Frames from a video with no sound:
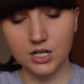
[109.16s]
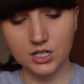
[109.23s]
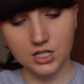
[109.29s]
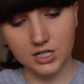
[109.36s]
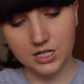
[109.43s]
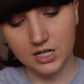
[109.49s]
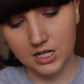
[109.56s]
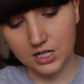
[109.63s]

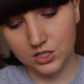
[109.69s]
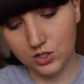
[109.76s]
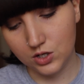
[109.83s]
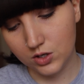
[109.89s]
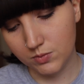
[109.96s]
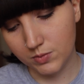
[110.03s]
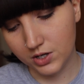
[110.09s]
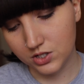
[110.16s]
actually need
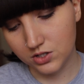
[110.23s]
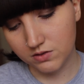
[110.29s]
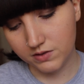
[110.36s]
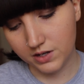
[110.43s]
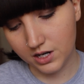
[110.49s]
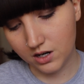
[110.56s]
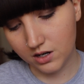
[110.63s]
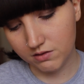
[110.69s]
too much of
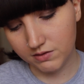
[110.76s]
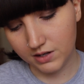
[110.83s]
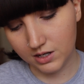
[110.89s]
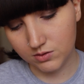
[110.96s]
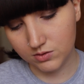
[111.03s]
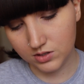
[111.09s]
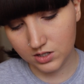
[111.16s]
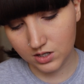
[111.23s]
it. I
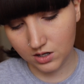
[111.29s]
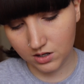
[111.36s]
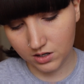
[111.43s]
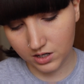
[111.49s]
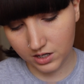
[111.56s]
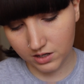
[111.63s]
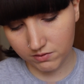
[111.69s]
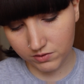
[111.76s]
found
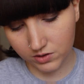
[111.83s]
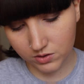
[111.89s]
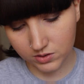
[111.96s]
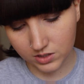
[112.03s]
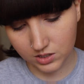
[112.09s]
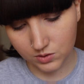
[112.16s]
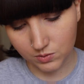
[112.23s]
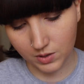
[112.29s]
I've used
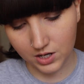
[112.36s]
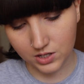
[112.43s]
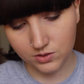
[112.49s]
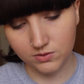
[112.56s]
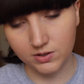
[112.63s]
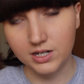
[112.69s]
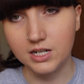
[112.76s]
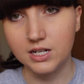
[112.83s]
it twice
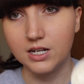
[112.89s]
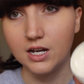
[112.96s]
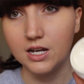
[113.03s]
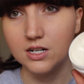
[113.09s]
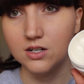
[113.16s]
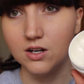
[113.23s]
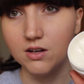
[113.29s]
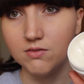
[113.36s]
already
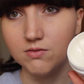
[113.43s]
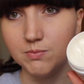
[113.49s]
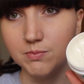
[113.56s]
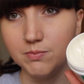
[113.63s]
and I've